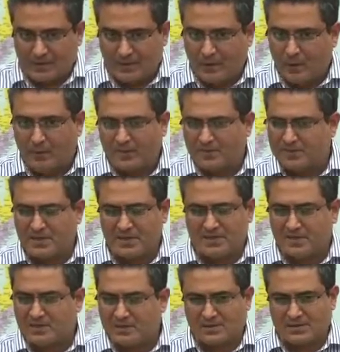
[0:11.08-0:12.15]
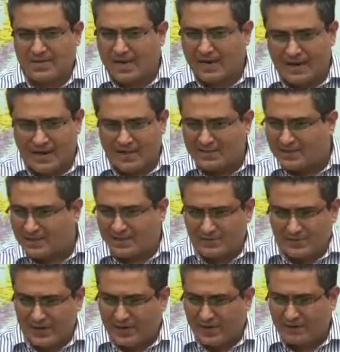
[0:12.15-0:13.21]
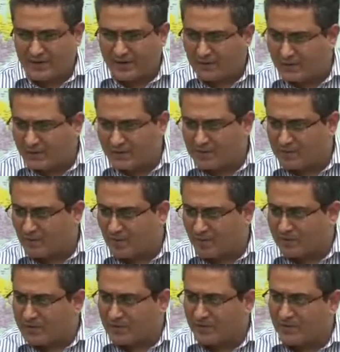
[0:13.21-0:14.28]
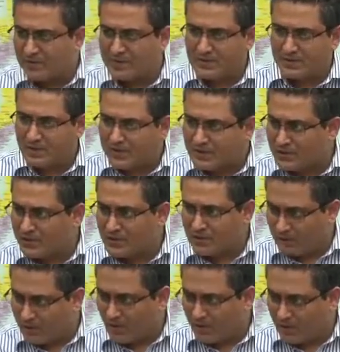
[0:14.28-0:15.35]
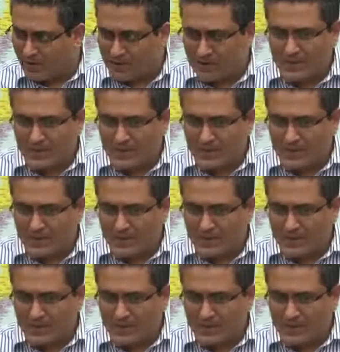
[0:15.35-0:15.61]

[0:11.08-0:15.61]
B2B business, standard answer is very difficult. It's more of service, relationship and all.